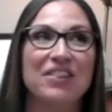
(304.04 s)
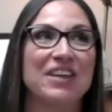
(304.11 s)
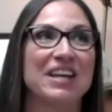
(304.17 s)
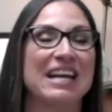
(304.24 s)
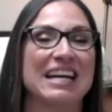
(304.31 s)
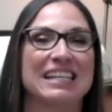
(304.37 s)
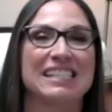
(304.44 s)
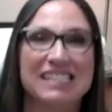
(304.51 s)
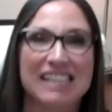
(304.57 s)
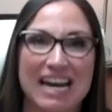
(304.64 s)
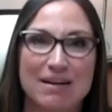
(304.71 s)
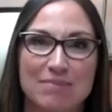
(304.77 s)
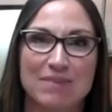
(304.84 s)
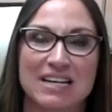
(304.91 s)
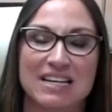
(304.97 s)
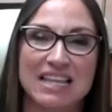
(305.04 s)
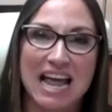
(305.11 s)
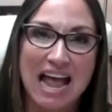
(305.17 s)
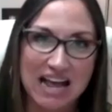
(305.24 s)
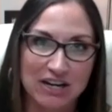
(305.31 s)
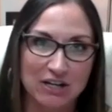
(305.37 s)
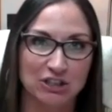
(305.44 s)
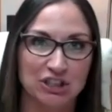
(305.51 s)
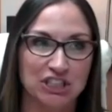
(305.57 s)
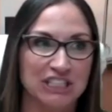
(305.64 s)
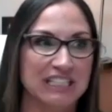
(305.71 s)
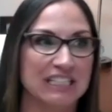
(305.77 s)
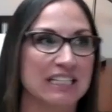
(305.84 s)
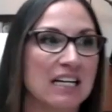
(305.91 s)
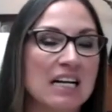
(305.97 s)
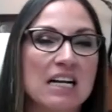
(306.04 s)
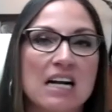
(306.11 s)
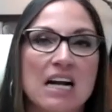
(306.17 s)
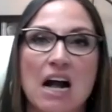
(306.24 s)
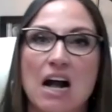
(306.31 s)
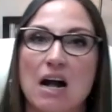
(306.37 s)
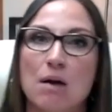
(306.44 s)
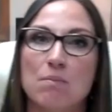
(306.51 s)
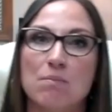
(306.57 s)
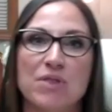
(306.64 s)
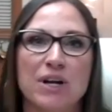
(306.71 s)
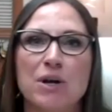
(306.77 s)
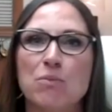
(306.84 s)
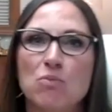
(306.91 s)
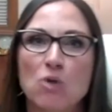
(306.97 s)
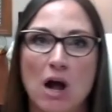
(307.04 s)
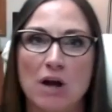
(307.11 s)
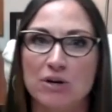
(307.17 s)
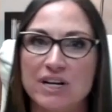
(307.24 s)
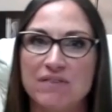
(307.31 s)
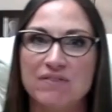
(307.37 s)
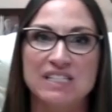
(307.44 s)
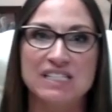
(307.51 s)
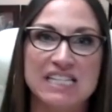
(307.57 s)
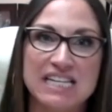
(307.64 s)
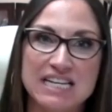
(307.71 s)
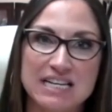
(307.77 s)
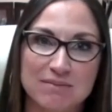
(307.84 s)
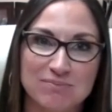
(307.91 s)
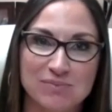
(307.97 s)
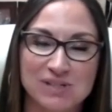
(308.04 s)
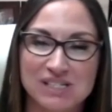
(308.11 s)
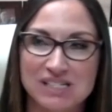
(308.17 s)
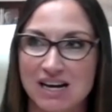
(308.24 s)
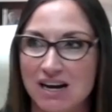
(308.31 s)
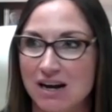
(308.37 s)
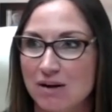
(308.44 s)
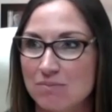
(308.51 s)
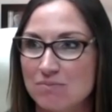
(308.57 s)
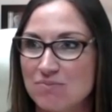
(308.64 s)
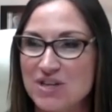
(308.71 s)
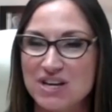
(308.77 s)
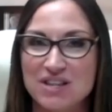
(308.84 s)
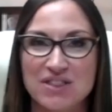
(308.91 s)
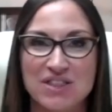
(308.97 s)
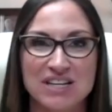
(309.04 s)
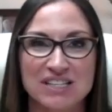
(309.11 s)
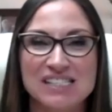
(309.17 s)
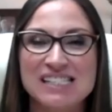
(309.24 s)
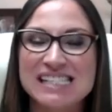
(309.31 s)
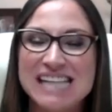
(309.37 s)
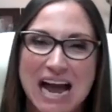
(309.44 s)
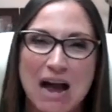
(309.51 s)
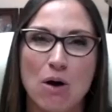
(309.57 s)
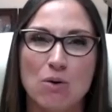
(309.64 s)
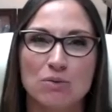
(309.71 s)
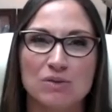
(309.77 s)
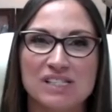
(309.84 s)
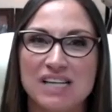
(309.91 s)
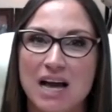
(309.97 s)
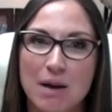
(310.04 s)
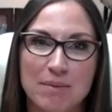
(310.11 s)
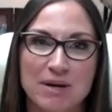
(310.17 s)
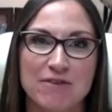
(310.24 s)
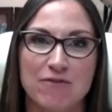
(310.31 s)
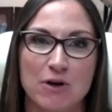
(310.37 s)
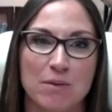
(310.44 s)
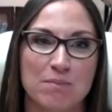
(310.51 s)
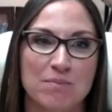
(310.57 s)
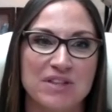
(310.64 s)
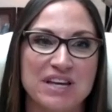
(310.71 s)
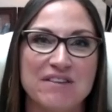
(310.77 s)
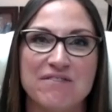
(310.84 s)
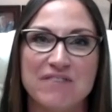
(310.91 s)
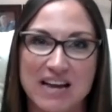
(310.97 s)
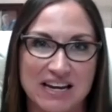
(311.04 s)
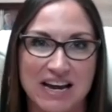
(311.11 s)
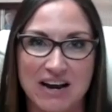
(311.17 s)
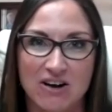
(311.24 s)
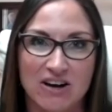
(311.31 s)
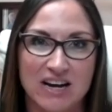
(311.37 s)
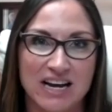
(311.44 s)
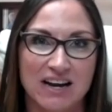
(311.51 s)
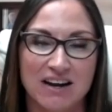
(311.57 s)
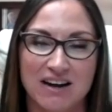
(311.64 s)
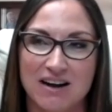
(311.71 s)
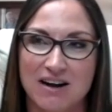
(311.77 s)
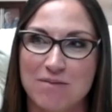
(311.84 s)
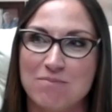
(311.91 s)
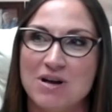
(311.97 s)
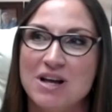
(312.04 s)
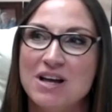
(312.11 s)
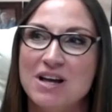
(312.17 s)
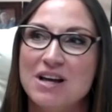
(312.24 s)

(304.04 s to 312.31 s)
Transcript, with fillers: The excitement, the energy, um, the camaraderie of the teams, um, the, the sounds coming from the event area um,